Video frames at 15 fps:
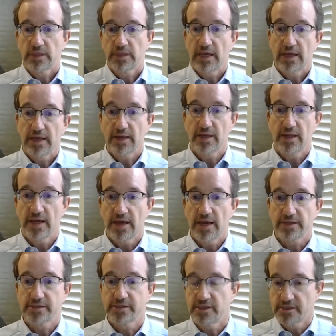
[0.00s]
candidate
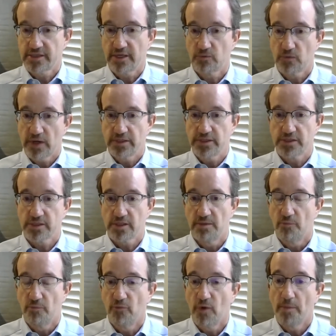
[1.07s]
X says they raised
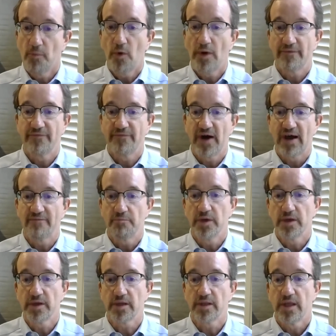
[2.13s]
1.5
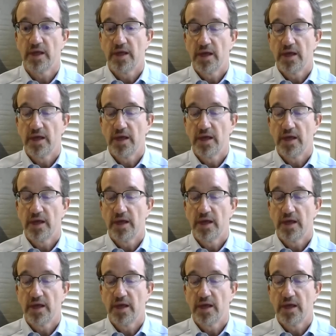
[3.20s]
million,